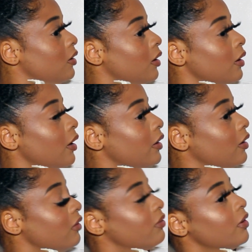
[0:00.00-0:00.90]
And like
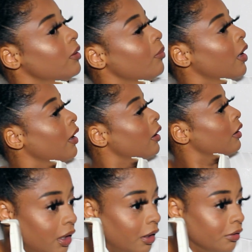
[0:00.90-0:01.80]
thankfully my
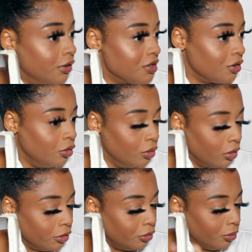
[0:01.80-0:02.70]
hair doesn't go
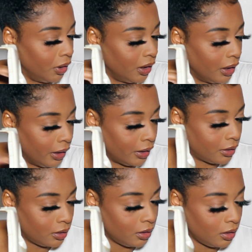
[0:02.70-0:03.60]
all the way like
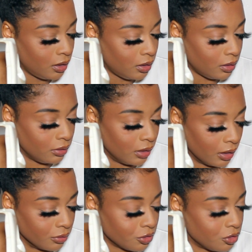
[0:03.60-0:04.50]

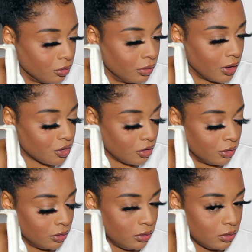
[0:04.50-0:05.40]
down, so that's
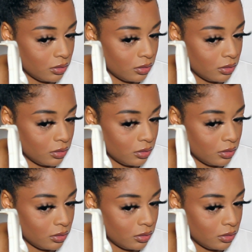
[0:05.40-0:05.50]
good.